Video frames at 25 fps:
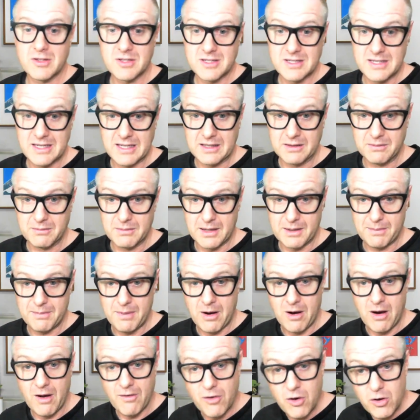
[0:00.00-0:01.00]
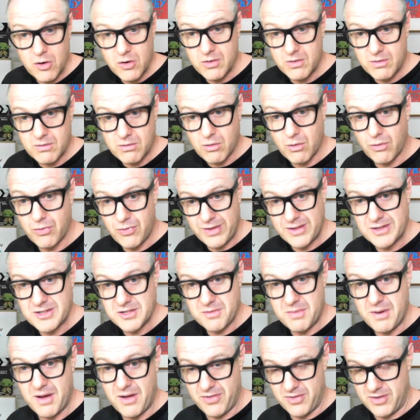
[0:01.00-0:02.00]
seen, but apparently I've heard good things
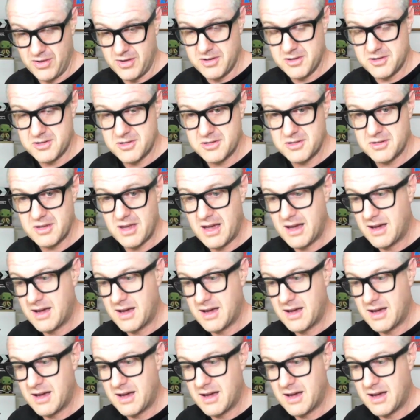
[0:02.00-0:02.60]
about this,